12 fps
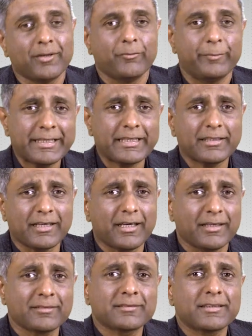We can
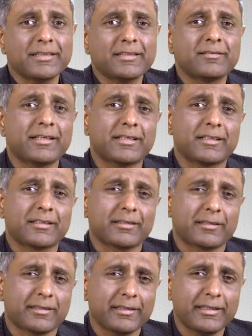ask, is there a
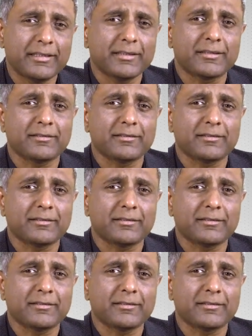clear